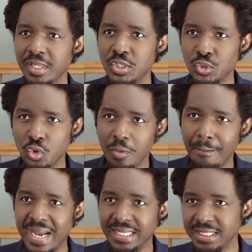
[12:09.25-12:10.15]
So
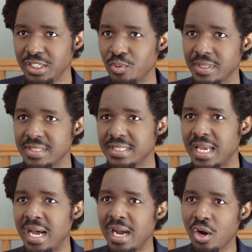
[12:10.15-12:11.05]
bacteria
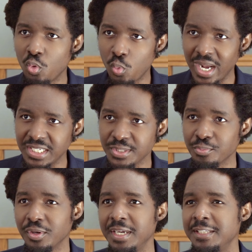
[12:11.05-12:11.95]
are
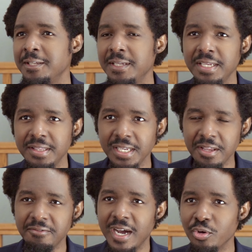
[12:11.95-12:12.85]
widespread in the
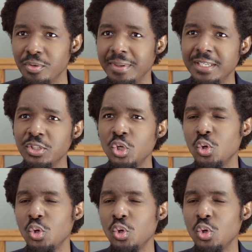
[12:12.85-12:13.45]
environment,